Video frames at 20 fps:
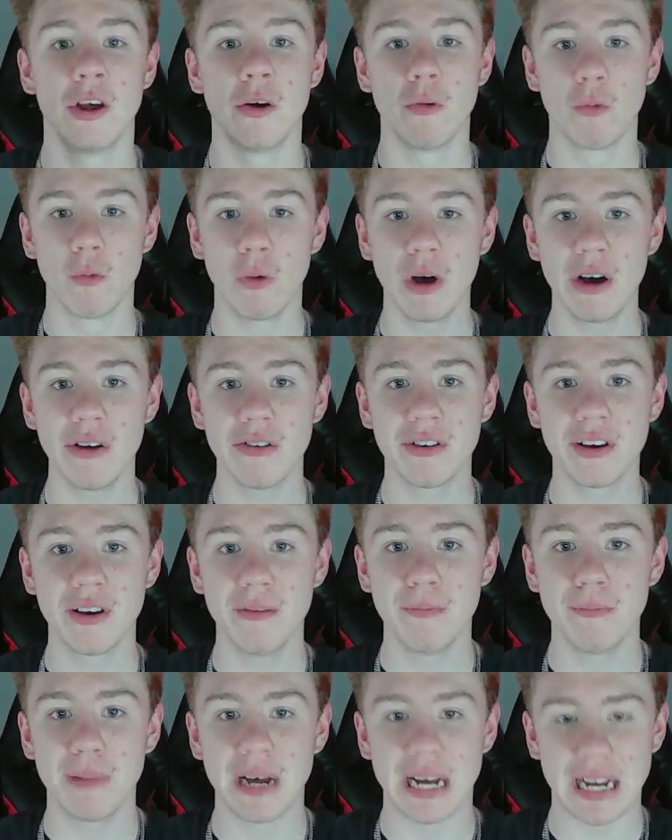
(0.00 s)

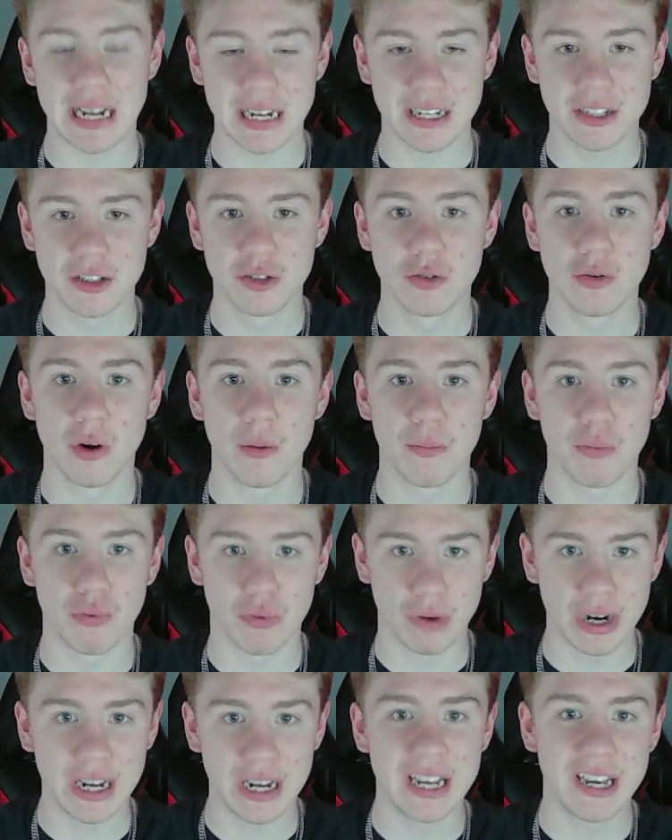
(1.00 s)
Welcome back to a
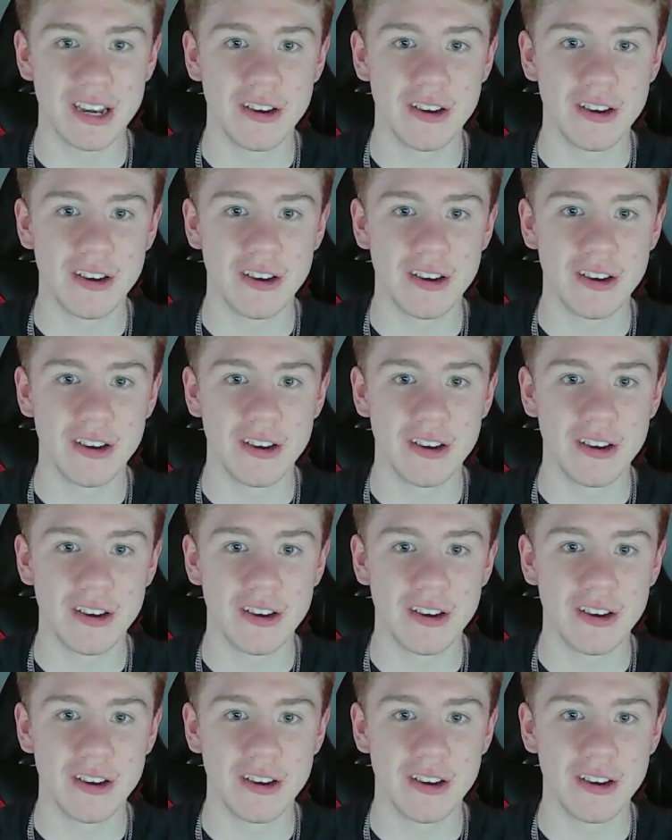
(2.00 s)
brand